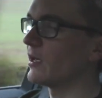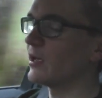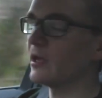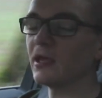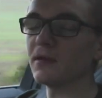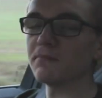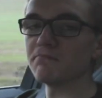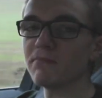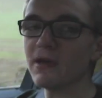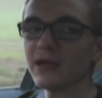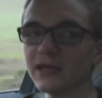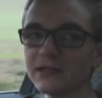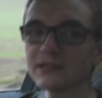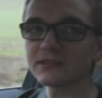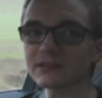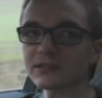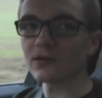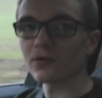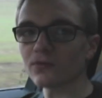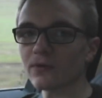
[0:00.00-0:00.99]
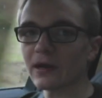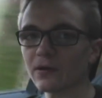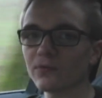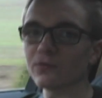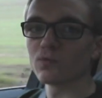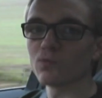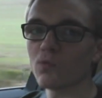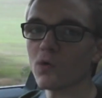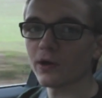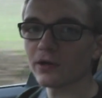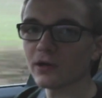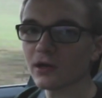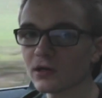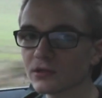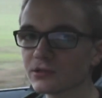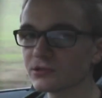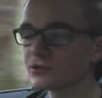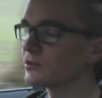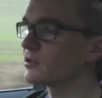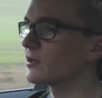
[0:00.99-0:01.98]
It makes around
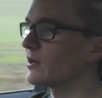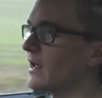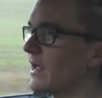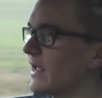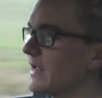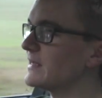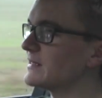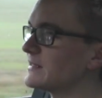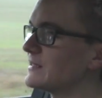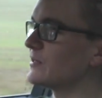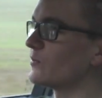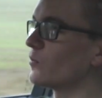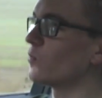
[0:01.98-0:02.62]
180